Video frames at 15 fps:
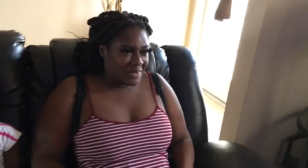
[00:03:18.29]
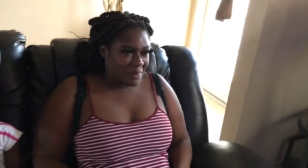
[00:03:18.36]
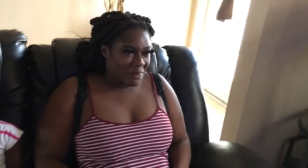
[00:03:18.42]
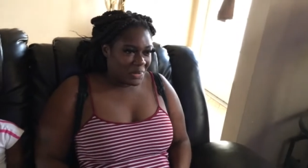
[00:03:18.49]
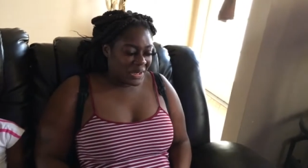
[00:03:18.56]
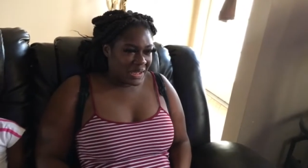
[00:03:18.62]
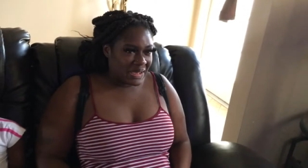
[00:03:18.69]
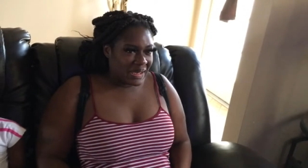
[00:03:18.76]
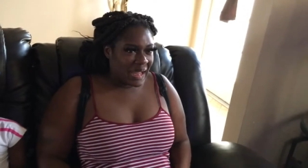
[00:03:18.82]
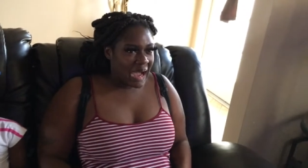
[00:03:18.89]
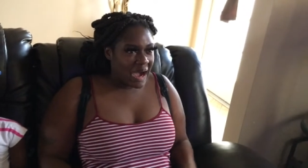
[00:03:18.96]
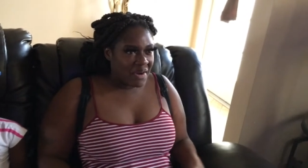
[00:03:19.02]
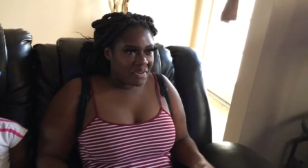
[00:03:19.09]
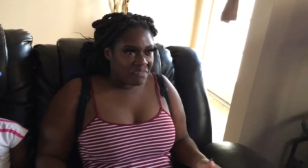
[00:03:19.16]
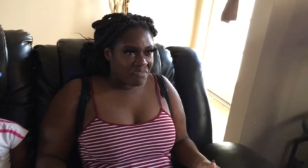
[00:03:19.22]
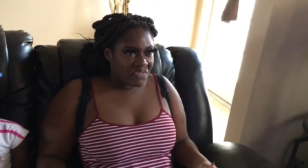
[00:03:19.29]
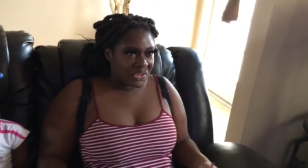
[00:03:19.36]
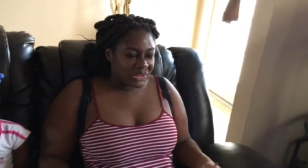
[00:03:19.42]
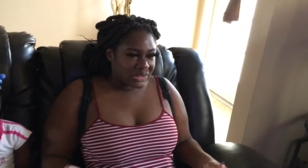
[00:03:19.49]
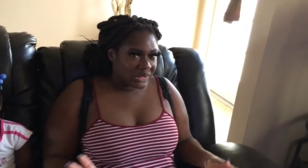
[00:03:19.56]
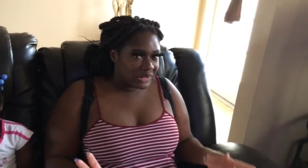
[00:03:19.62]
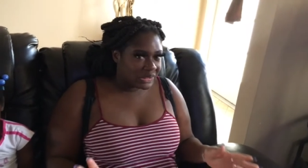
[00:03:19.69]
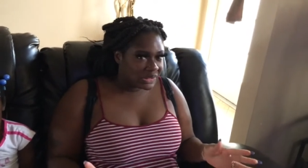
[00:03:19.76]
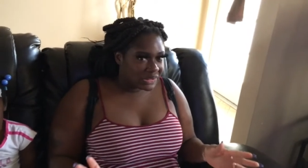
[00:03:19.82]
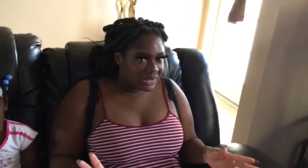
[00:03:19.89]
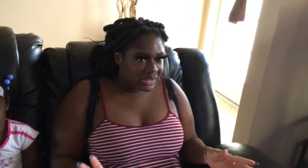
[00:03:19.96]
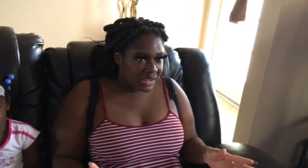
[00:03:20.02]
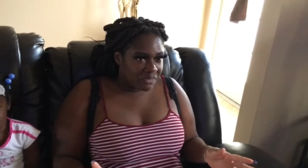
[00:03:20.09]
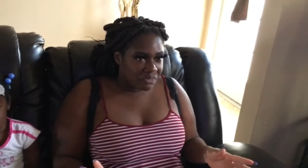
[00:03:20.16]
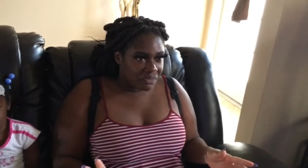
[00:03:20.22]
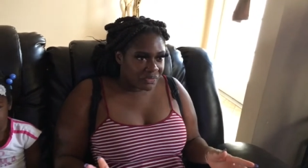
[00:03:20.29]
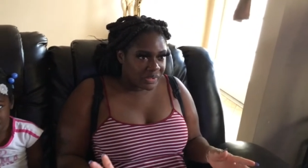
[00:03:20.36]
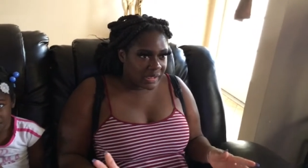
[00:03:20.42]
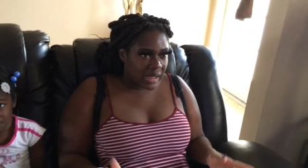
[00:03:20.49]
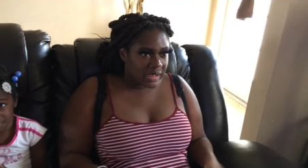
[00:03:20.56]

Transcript: But now it feels a little different.